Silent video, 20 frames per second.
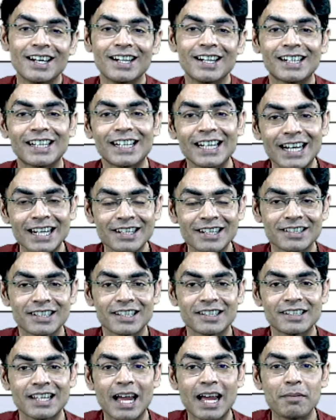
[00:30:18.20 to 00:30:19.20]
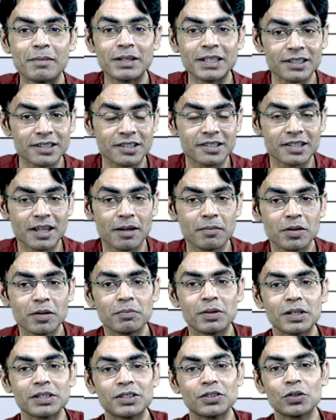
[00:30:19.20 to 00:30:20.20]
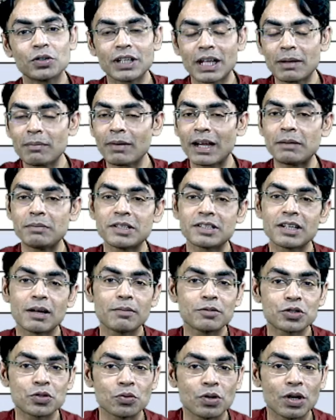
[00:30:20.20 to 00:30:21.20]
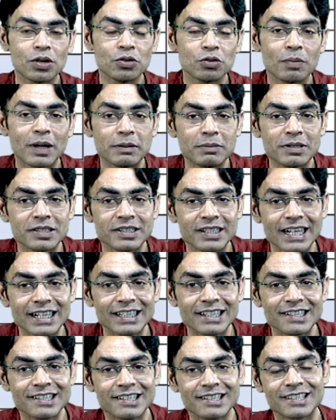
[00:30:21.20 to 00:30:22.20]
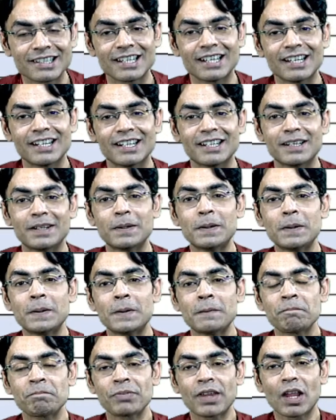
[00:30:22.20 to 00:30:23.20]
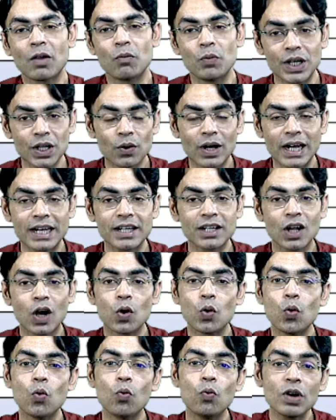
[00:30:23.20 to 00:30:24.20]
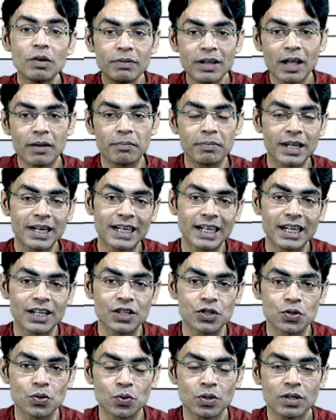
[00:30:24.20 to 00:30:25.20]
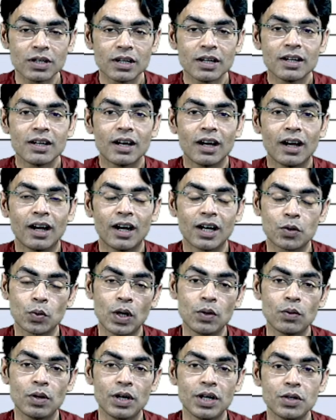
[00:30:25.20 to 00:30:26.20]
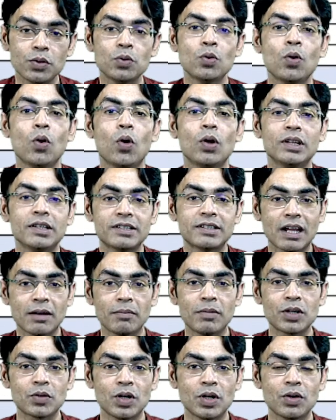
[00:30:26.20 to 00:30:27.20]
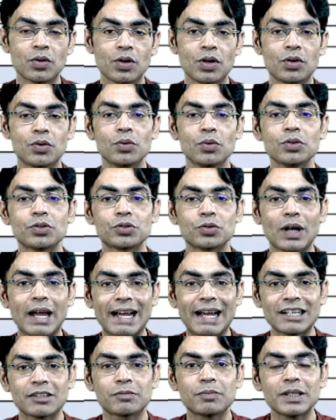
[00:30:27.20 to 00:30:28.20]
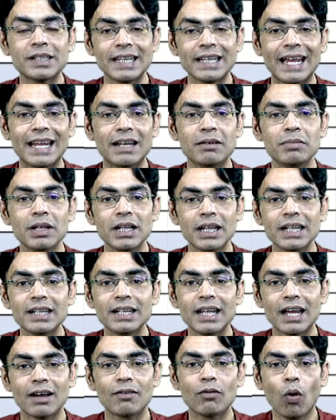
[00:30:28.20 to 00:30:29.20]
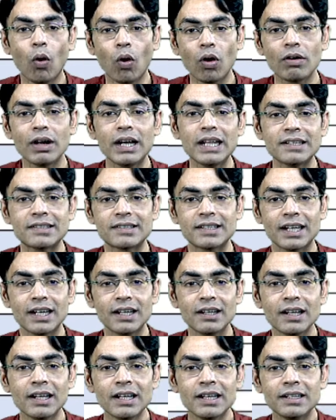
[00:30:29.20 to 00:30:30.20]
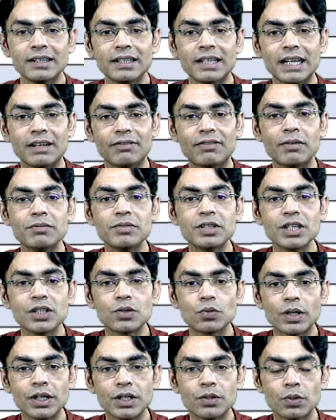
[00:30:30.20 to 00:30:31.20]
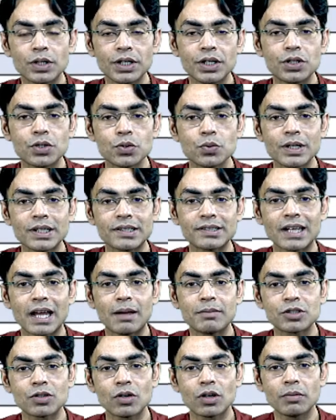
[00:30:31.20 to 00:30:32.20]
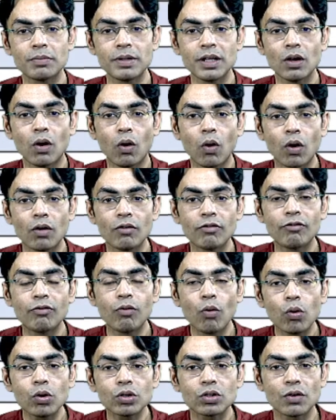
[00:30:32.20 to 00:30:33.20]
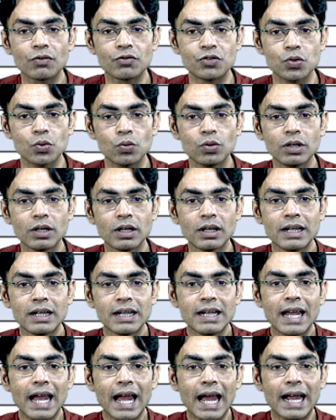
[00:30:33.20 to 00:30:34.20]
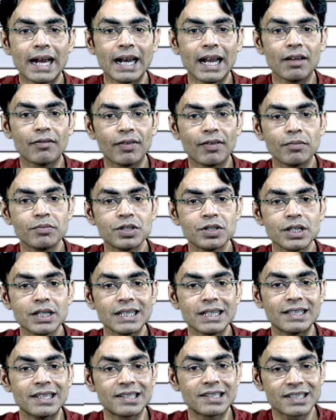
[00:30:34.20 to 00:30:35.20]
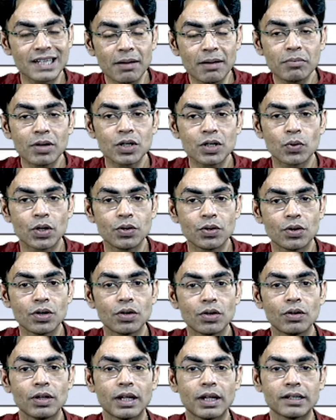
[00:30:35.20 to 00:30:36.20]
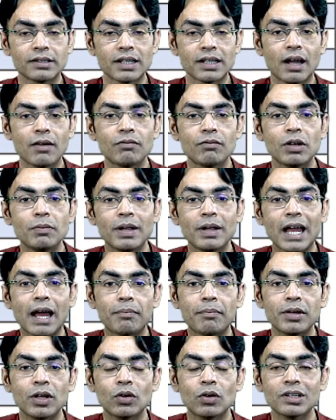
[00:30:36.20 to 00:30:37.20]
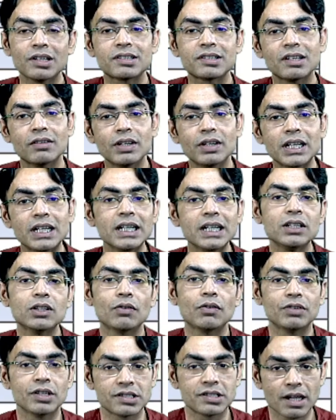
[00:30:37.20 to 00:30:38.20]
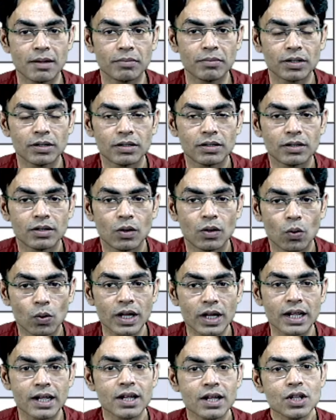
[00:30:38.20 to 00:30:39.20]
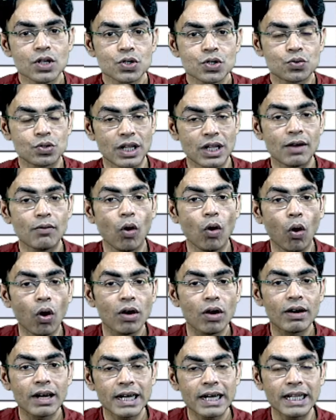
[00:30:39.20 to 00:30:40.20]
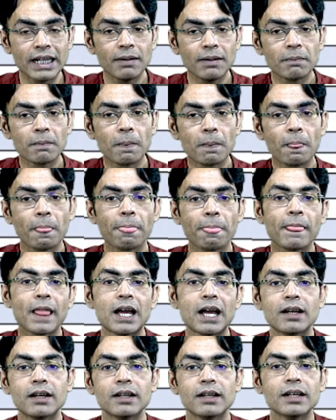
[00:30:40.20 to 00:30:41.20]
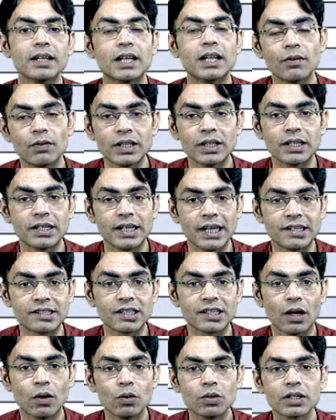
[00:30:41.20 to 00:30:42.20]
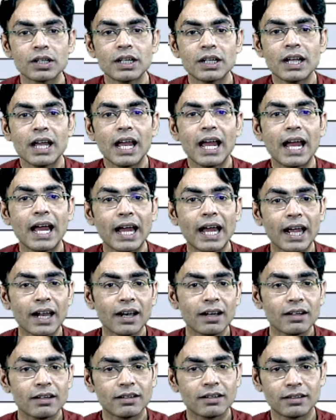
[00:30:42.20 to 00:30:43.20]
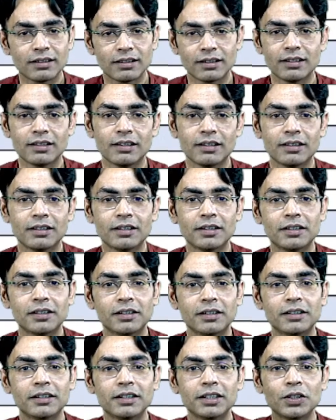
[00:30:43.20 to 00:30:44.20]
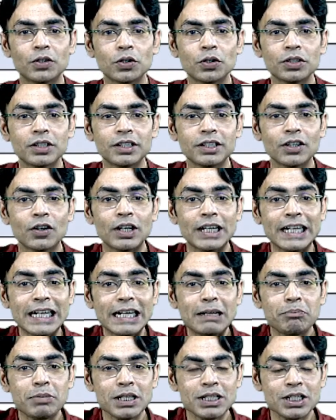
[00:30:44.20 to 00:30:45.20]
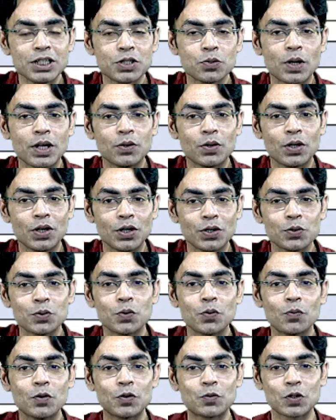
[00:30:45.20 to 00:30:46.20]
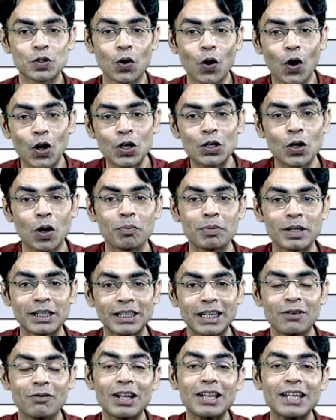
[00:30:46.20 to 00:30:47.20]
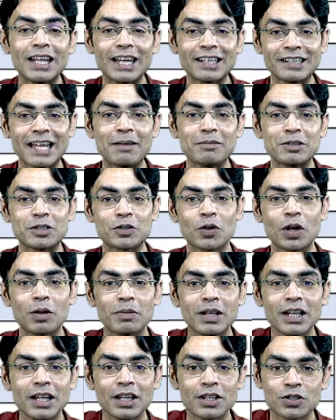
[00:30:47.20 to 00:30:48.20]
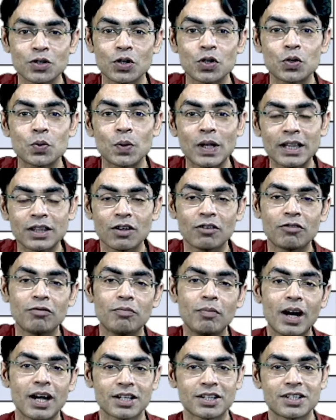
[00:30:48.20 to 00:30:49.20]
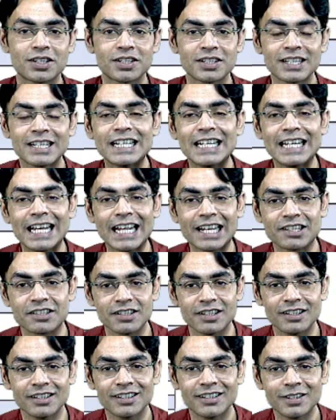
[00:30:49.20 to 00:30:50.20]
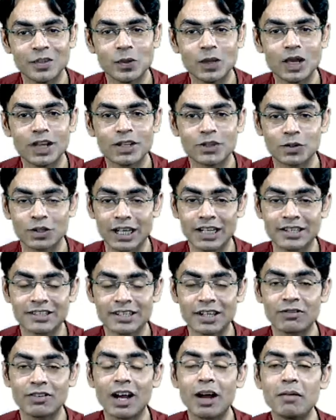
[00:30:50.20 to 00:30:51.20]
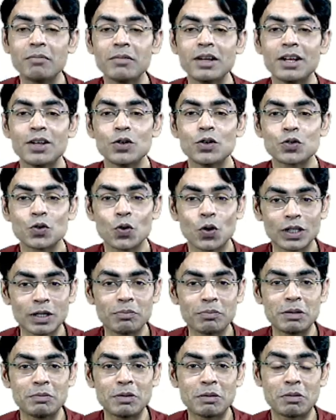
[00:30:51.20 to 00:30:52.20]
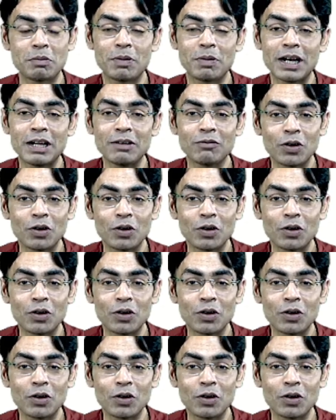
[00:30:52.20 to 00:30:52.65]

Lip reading: clearing this exam in the December, but there might be some students who might be seeing this video right now who would be appearing in June 2022 or December 2022. So as per the NBE, they have already said that FMGE 2022 exam is going to be on 4th of June. and FMGE December 2022 exam will be happening on the 17th of December. Okay, so they have already given the dates out, and your NEET PG 2022, which was a hot topic, then when the exam is going to be, it's on 12th of March next year. Okay, so dates have come. So all the people preparing for